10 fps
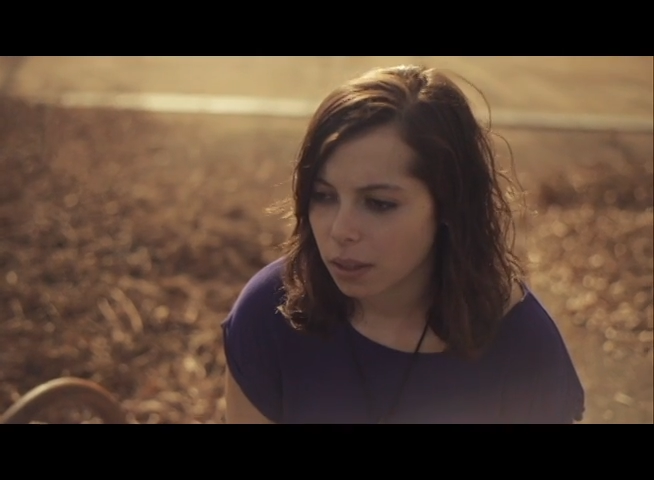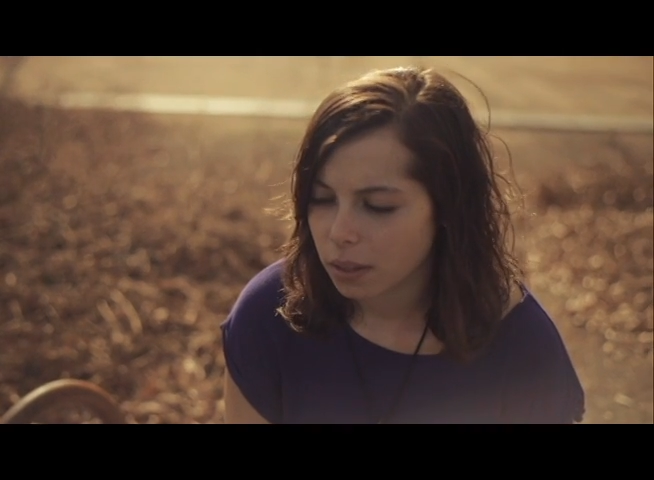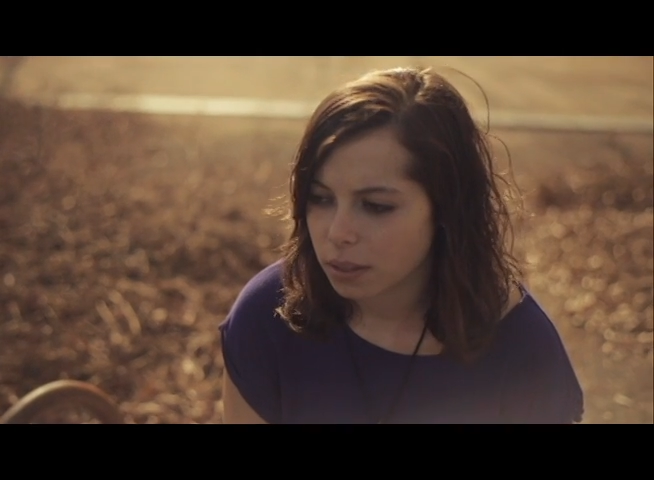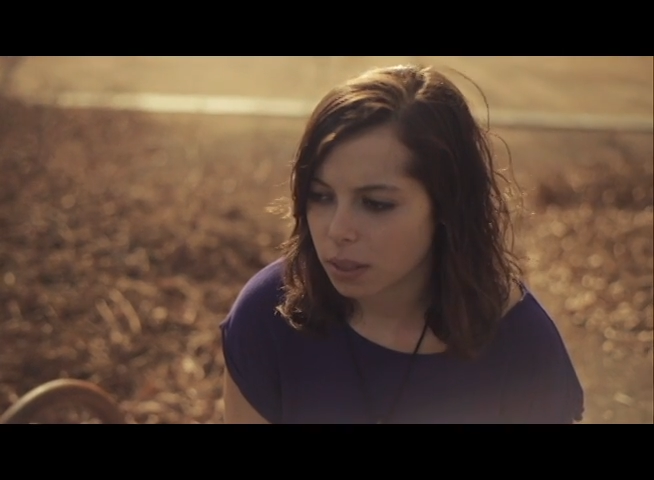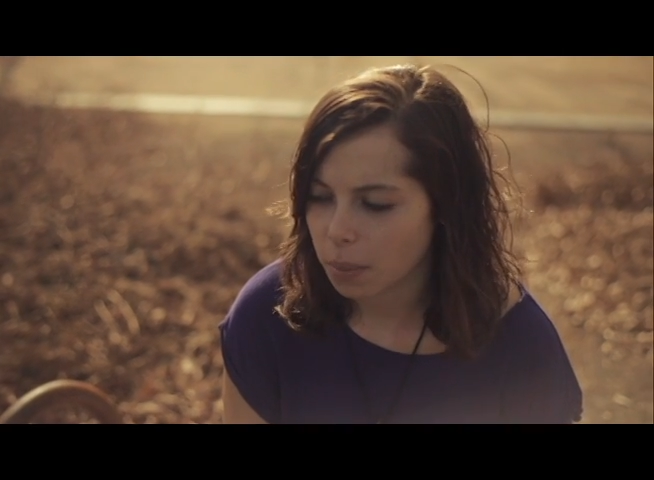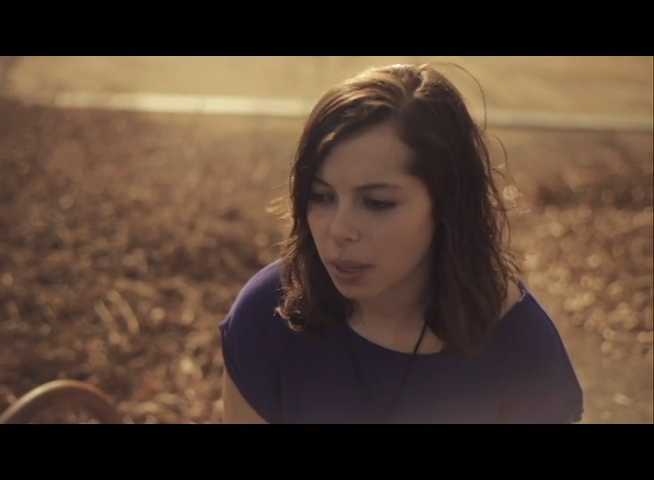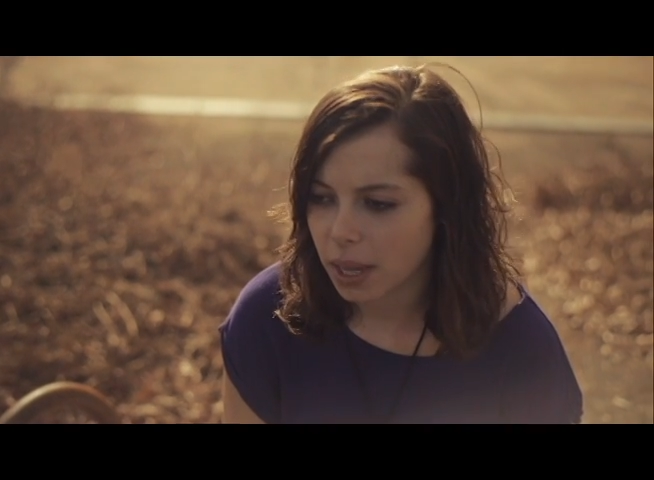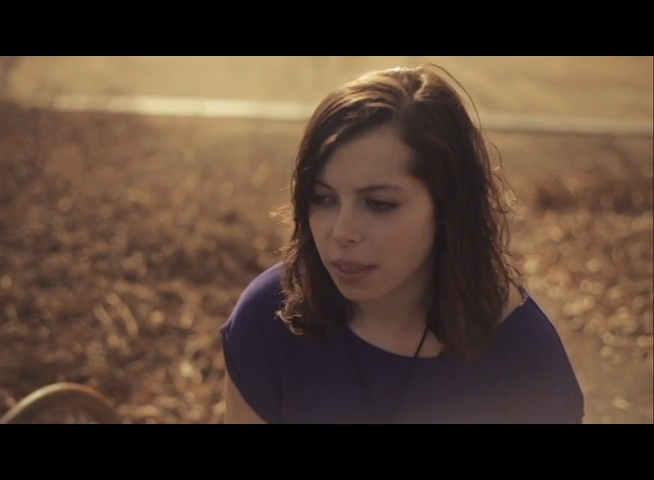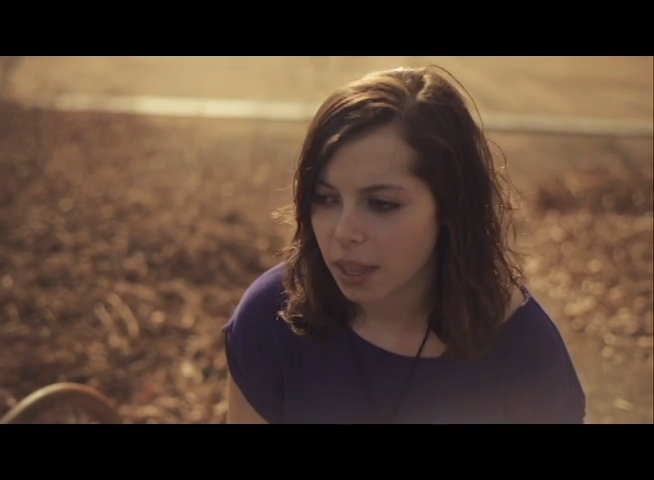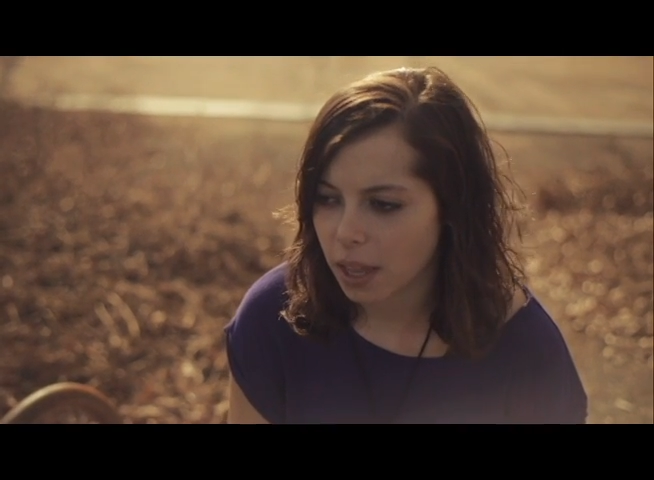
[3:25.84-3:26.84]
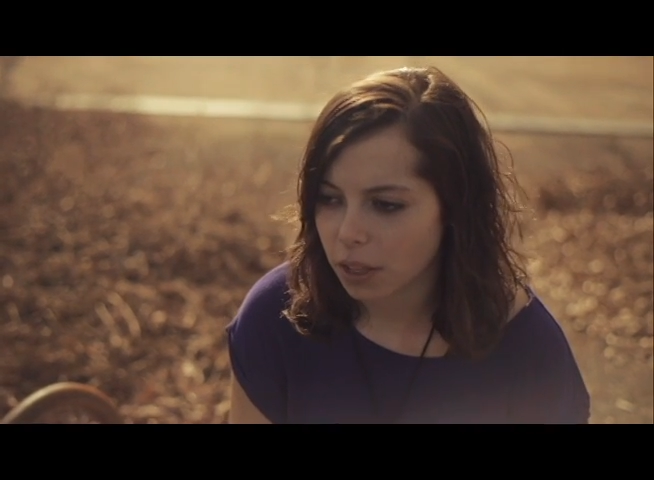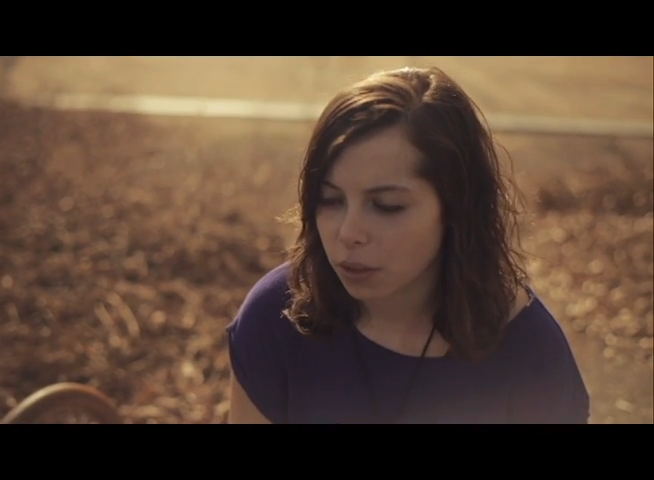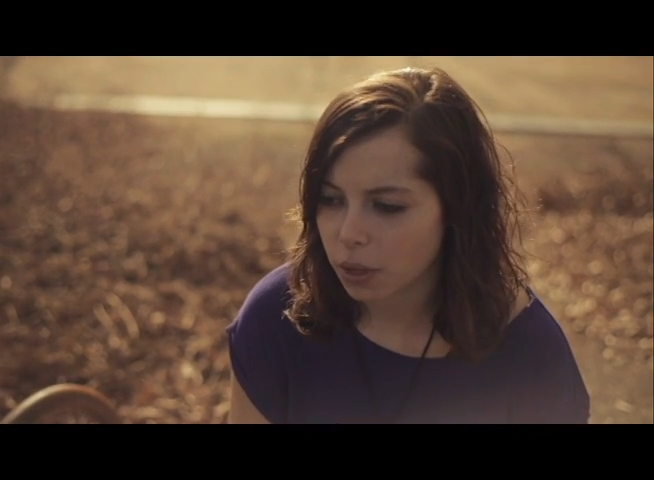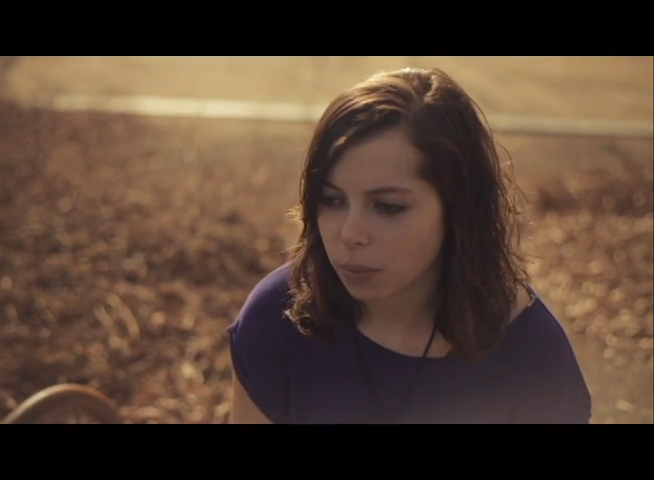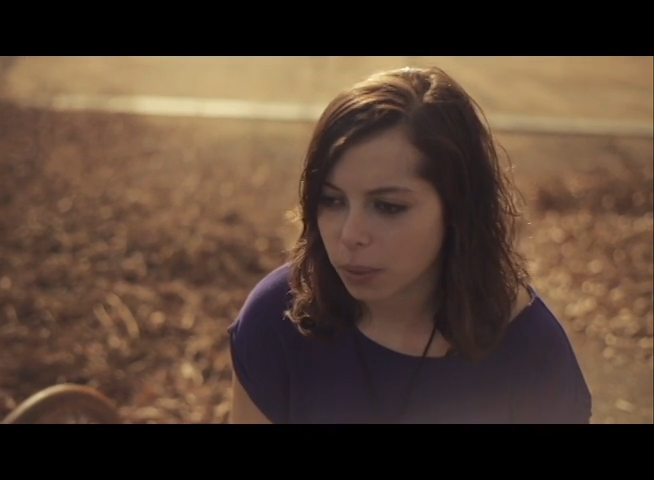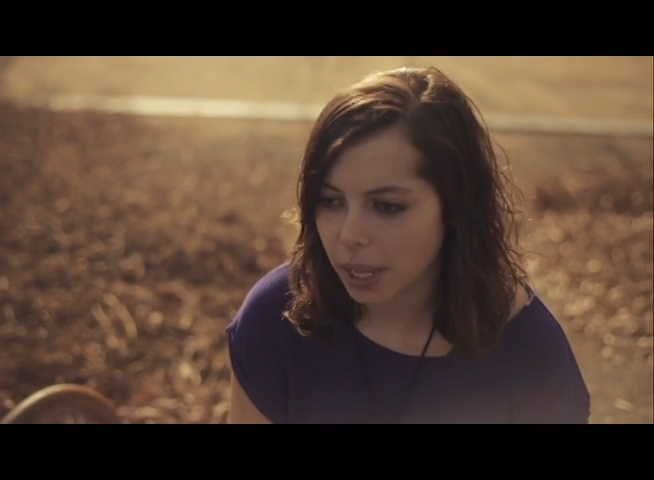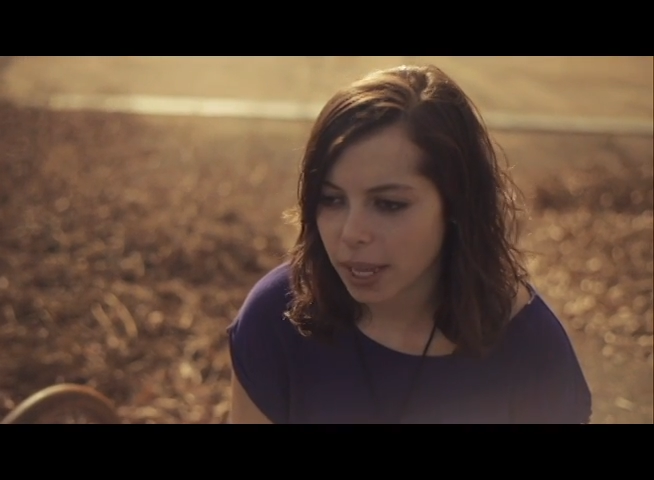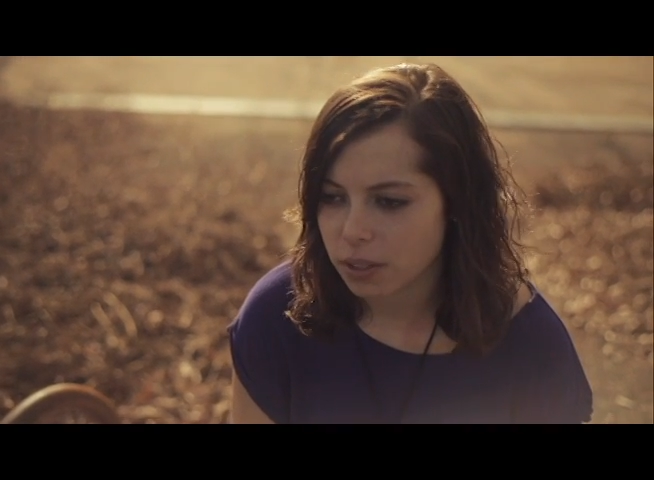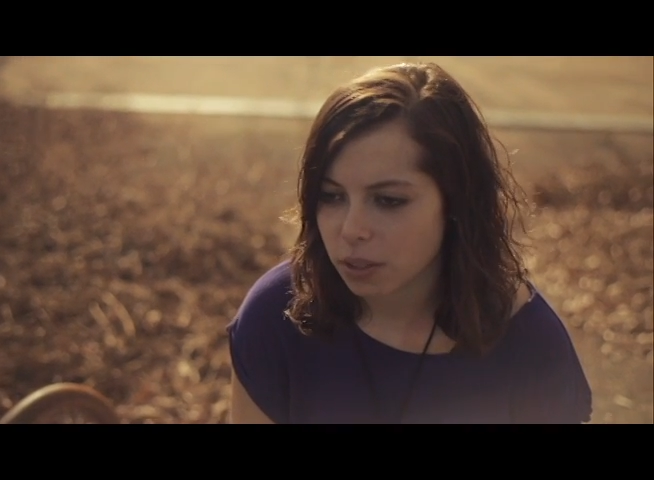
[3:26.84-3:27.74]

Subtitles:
Somebody that you can relate